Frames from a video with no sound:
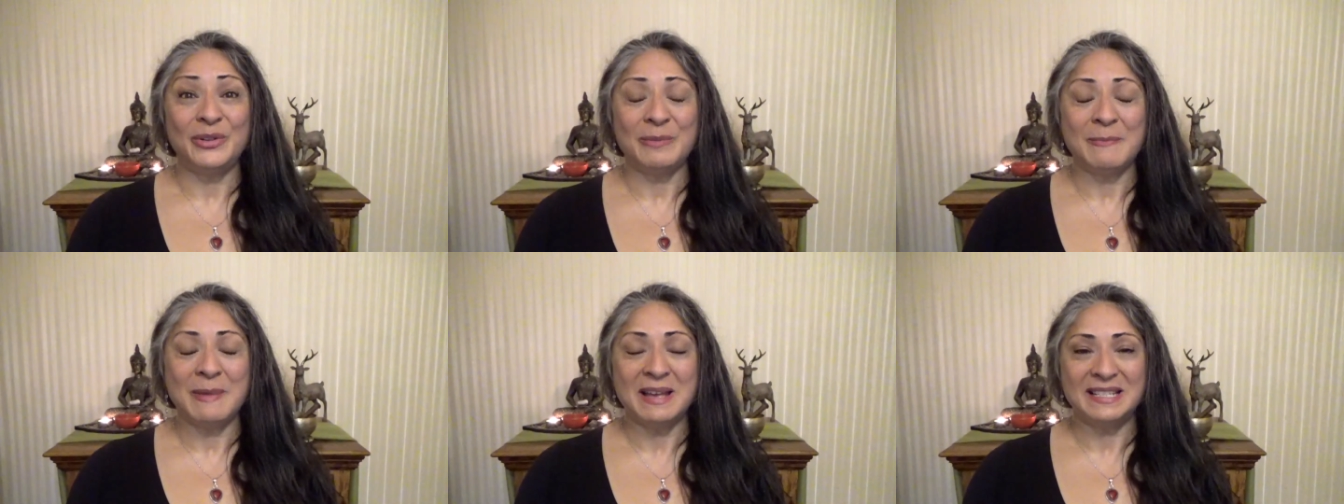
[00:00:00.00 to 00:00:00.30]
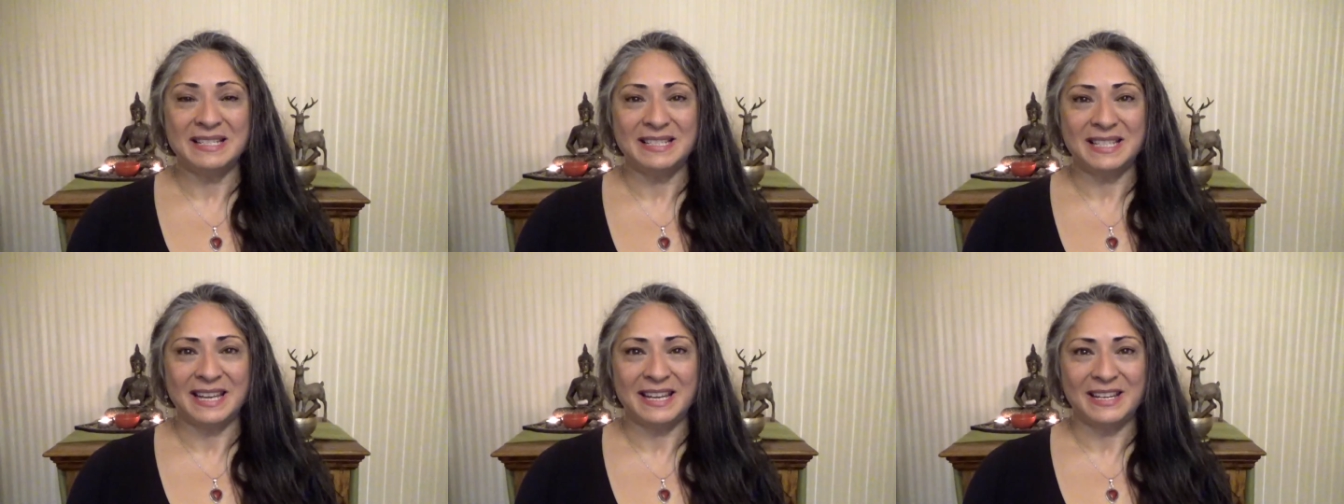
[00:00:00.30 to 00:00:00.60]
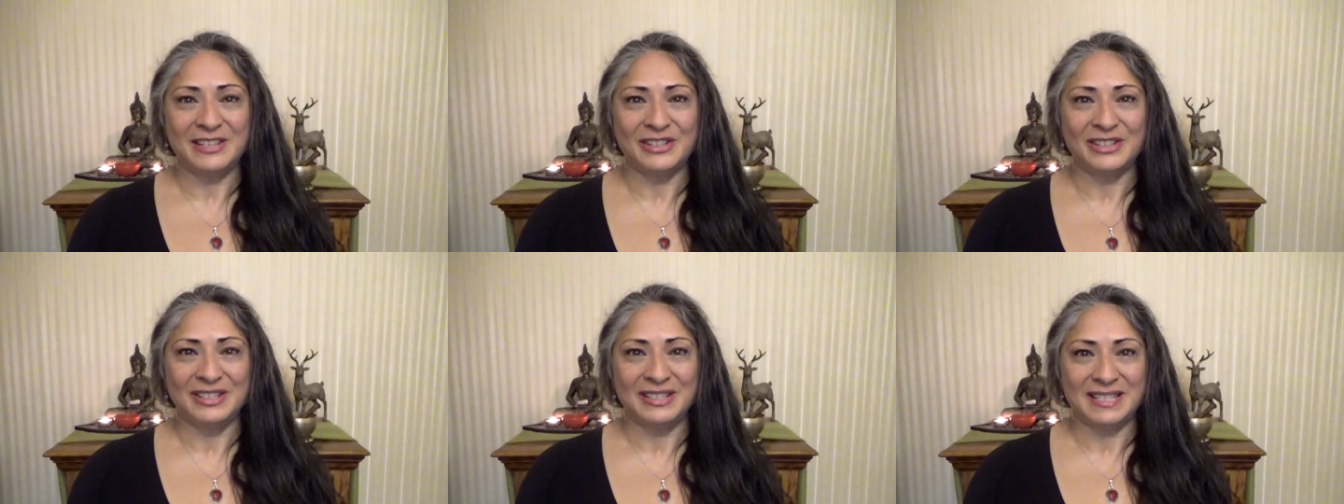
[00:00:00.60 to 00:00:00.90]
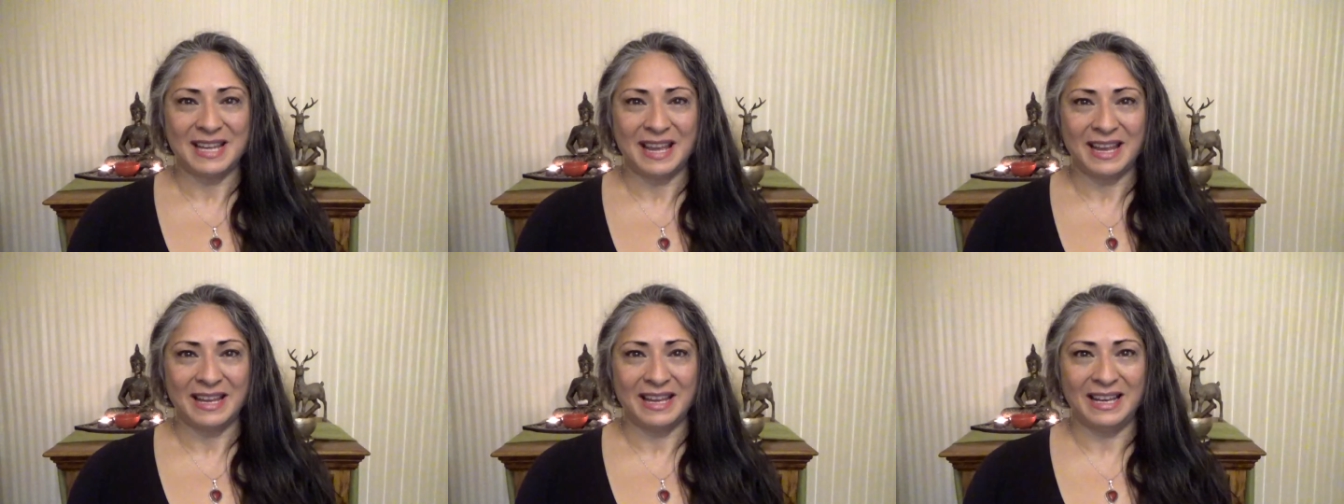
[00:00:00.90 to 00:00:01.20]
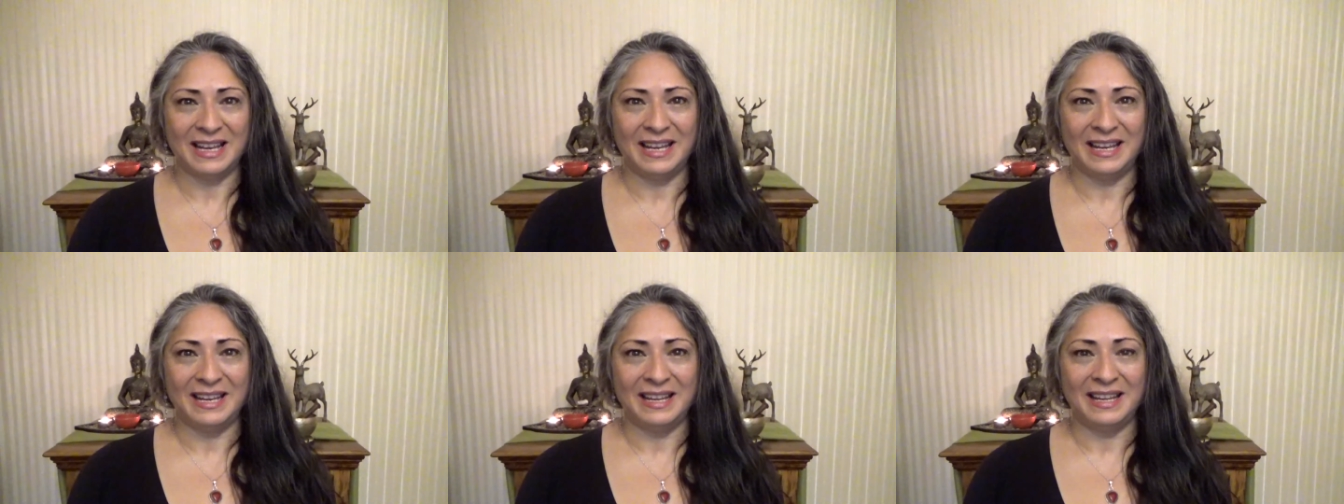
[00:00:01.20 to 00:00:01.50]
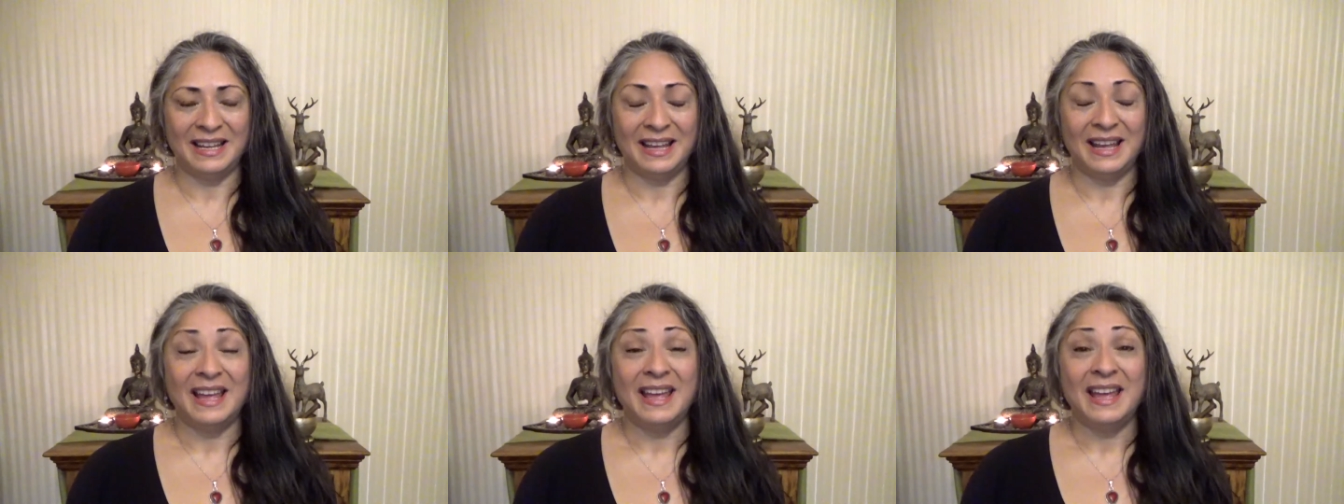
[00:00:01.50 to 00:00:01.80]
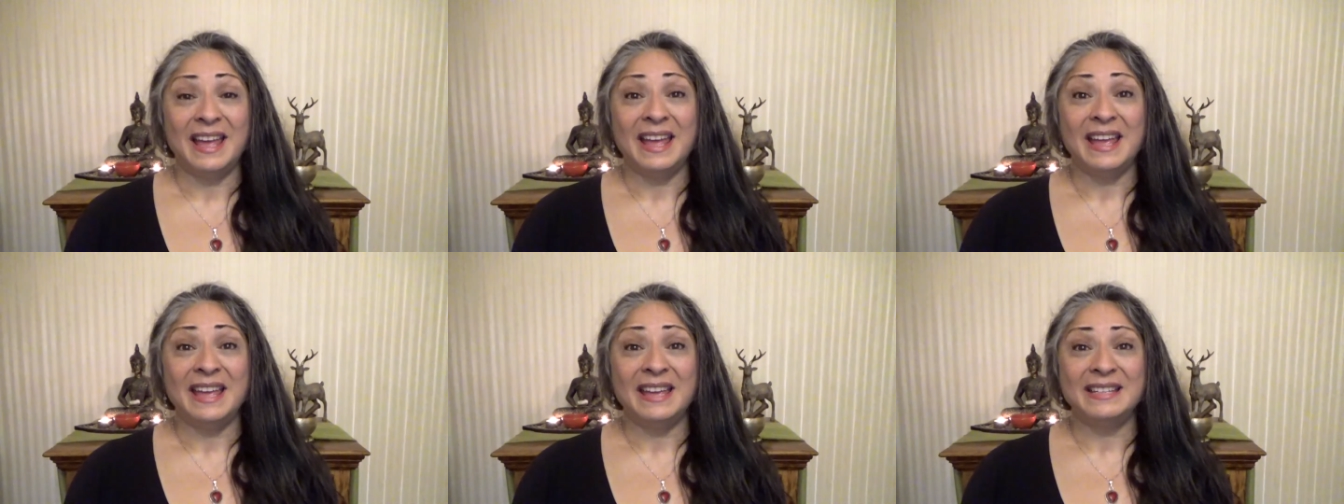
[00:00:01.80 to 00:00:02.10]
meditation technique
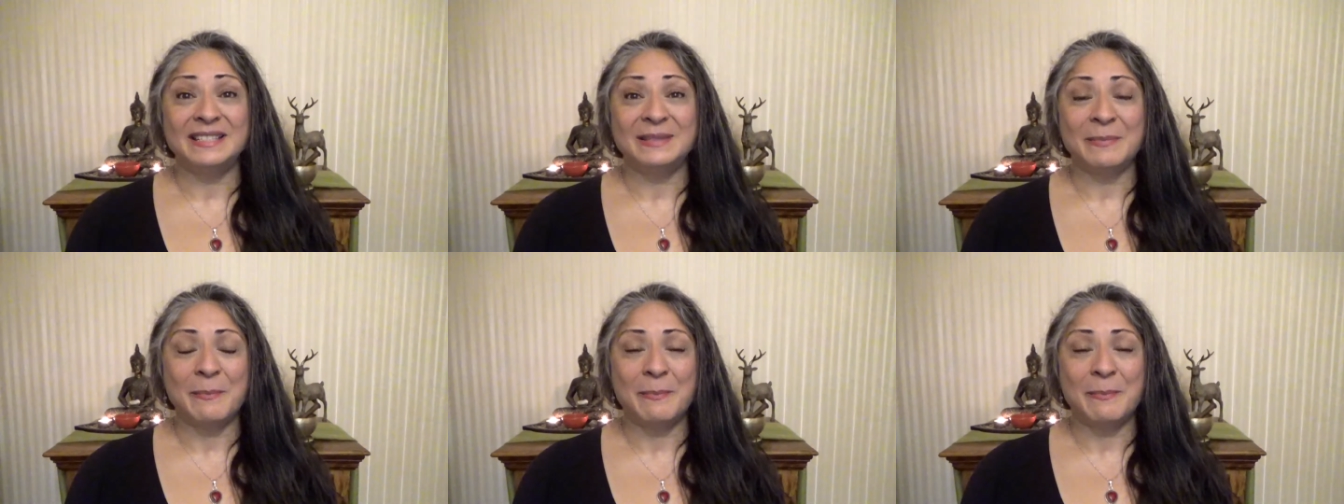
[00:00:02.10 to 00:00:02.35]
is